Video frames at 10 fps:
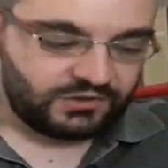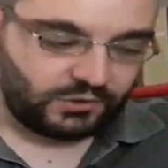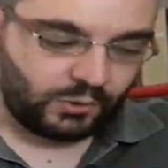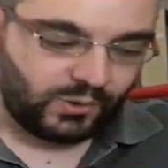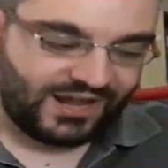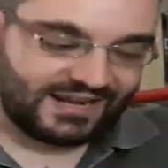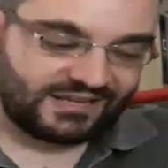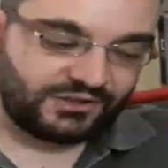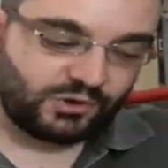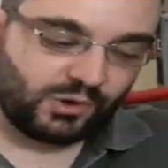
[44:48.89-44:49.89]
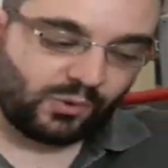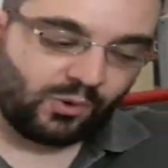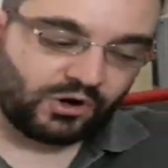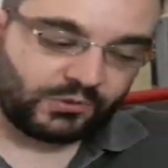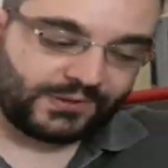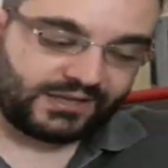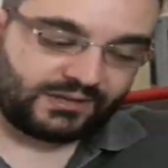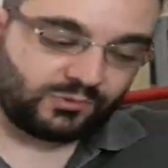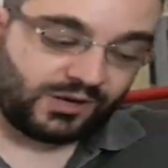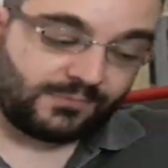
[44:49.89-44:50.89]
Do well and your reward
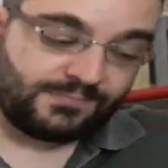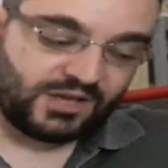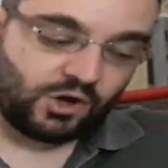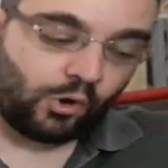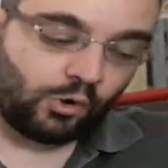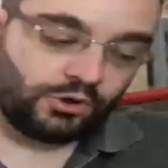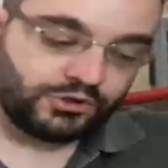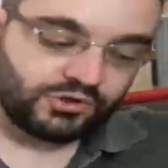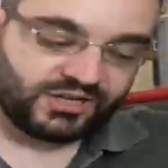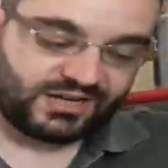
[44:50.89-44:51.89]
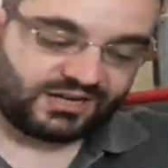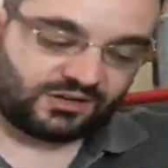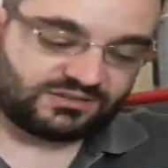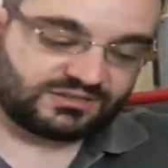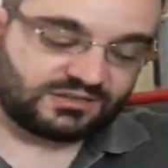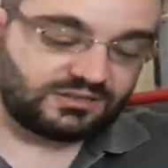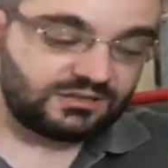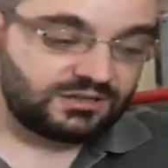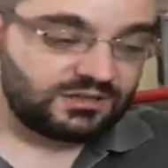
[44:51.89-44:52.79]
will be all you can ask."